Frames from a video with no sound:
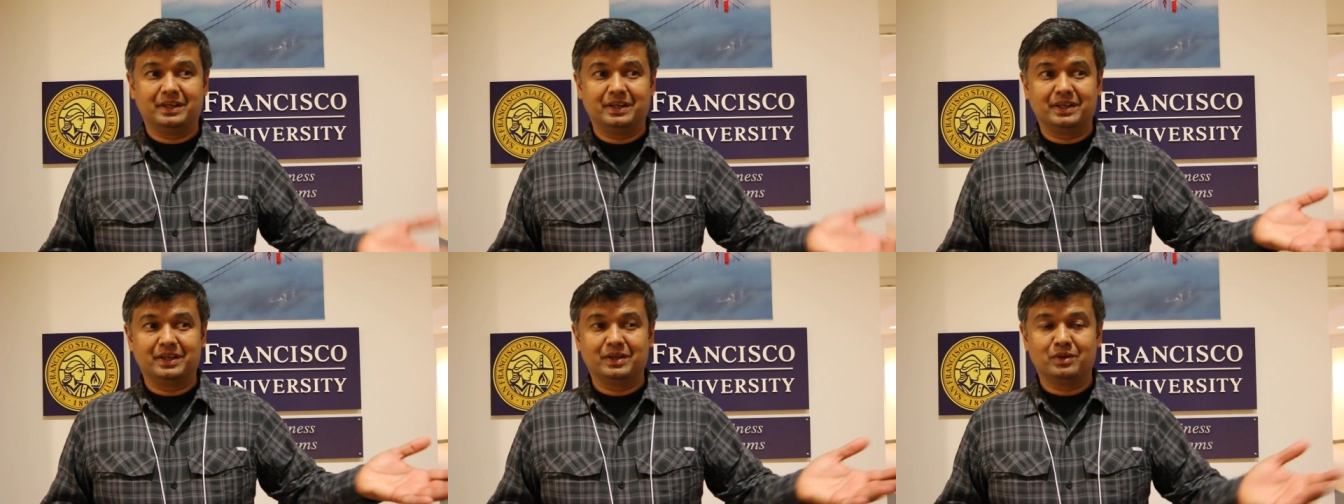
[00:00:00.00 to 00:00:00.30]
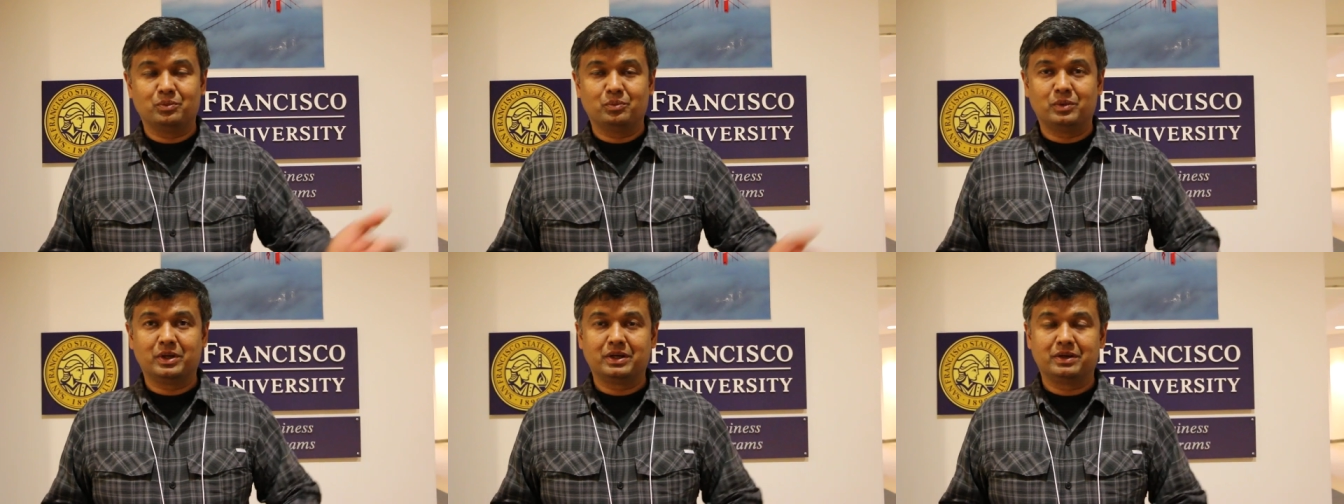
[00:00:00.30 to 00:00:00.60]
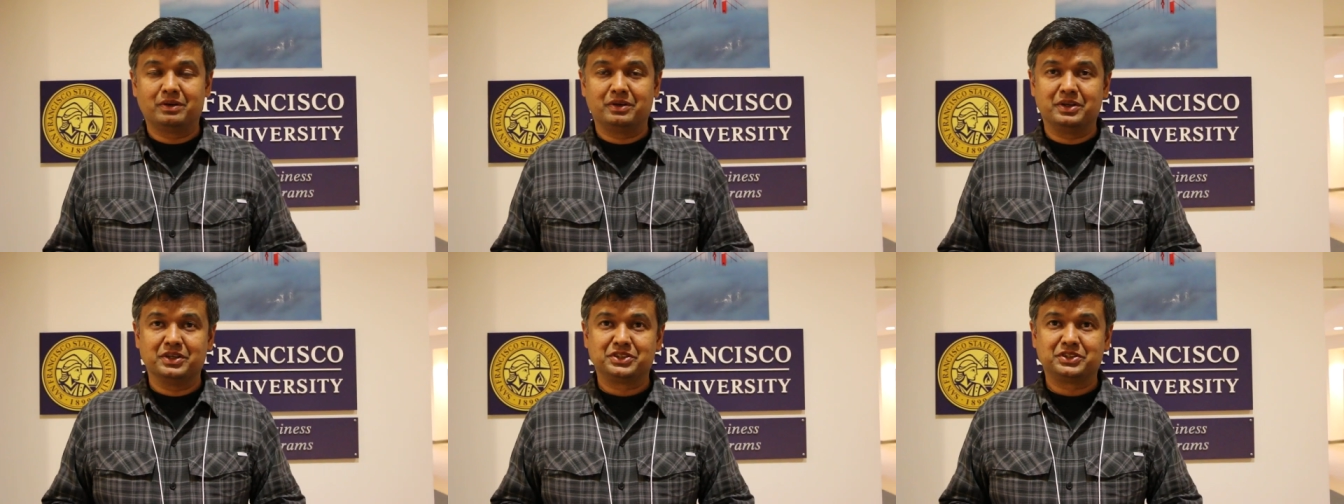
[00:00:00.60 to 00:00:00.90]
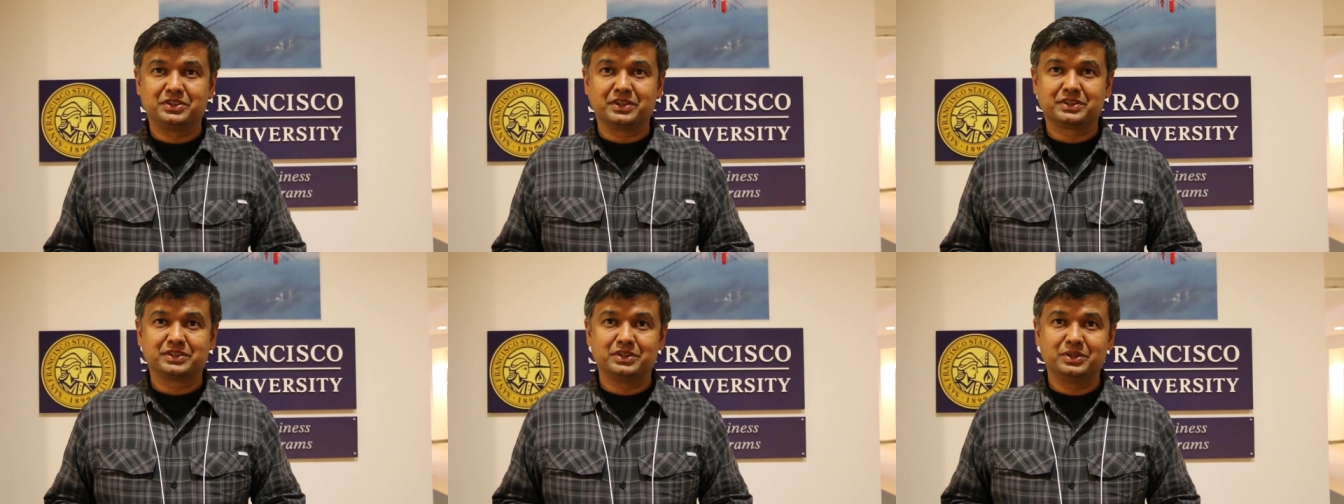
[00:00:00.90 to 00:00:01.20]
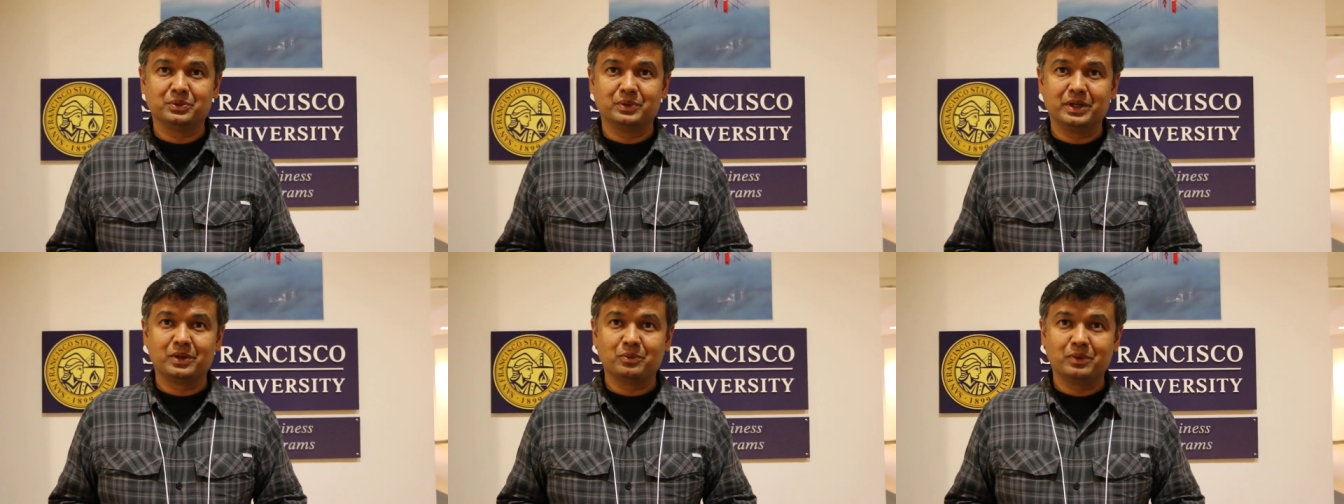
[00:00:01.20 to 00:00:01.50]
you know, what districts are
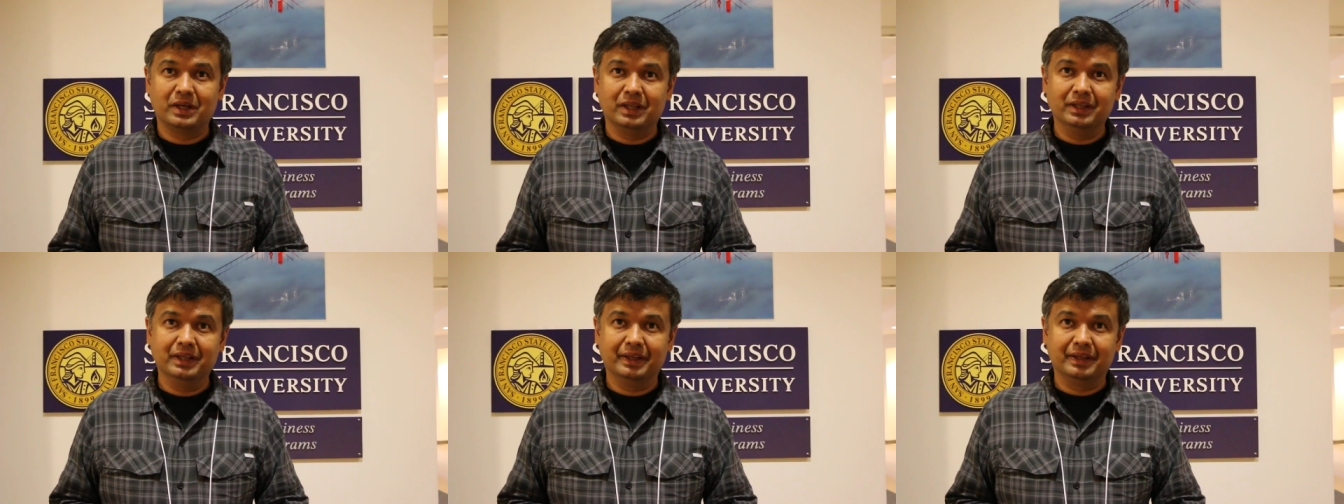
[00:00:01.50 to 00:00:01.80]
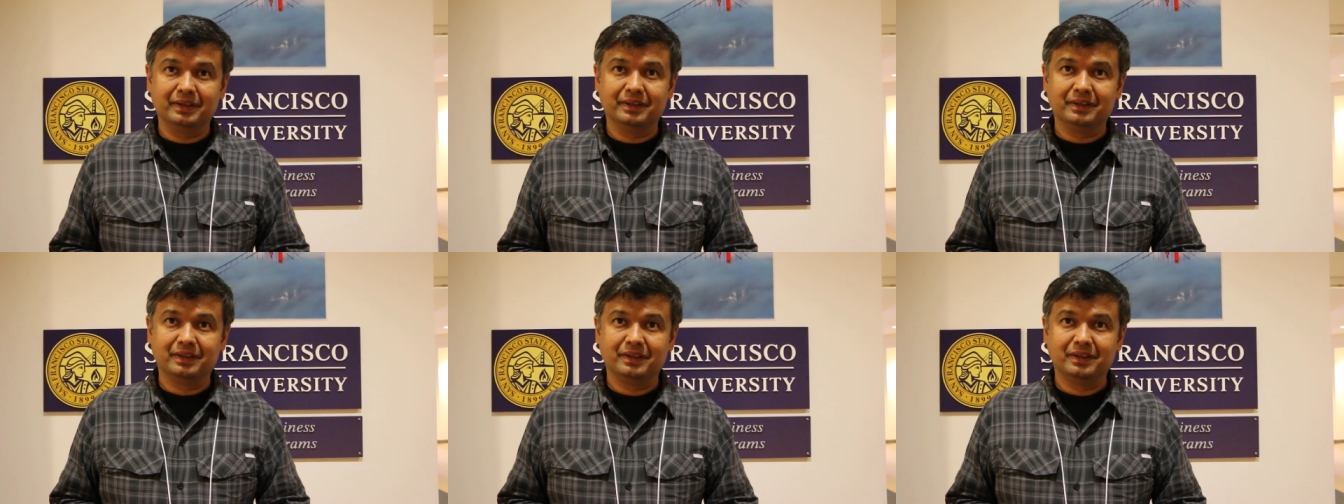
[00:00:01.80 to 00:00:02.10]
doing well and,